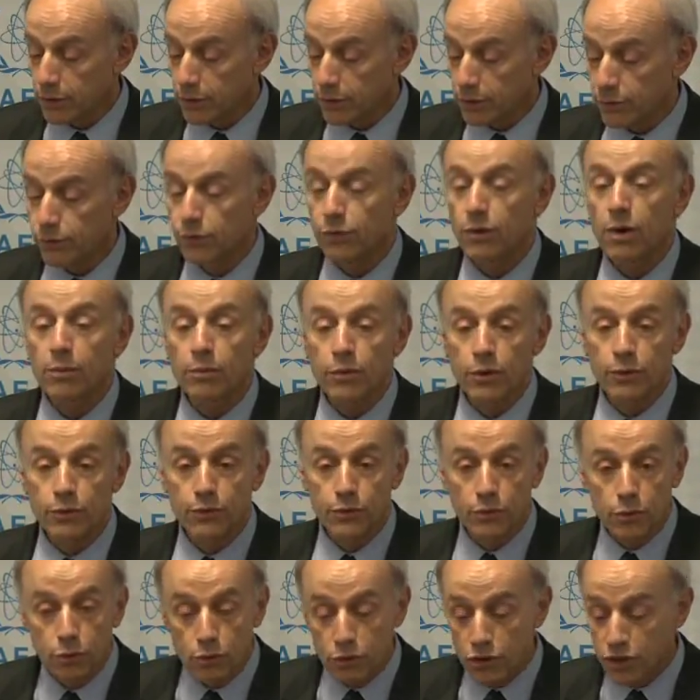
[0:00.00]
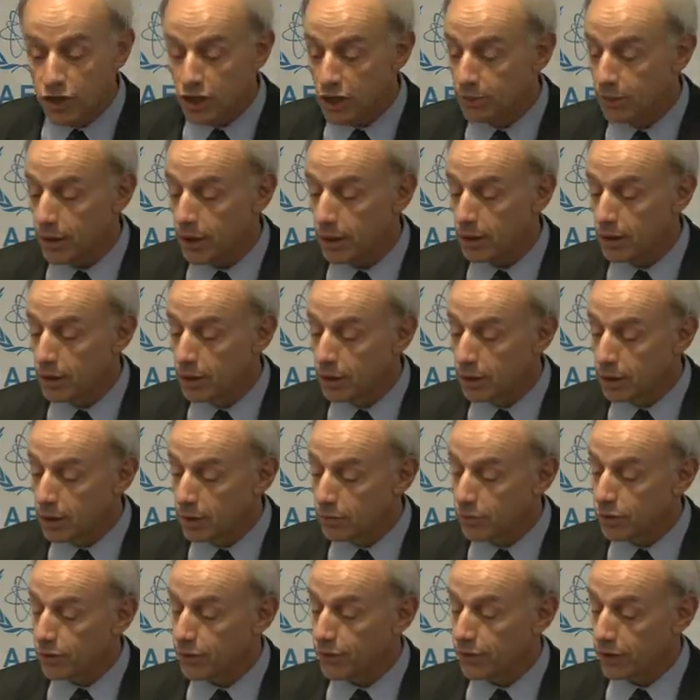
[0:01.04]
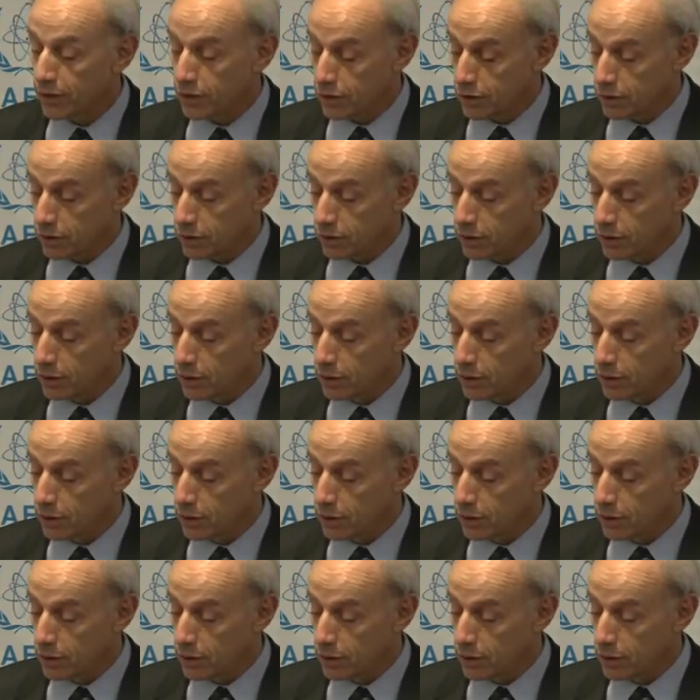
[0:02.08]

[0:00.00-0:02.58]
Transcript: from the Fukushima prefecture,